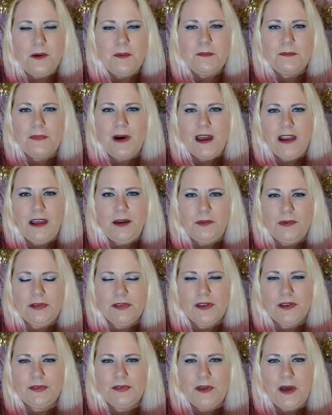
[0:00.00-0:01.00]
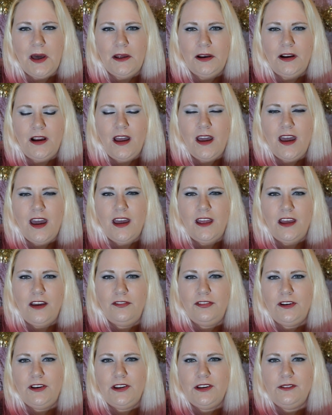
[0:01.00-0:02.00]
My name is Cassandra, and
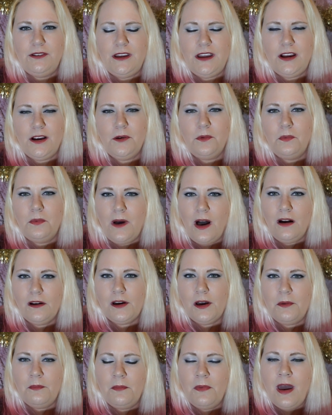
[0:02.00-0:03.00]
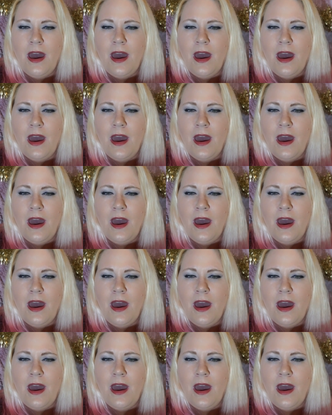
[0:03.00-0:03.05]
if you're new here, welcome.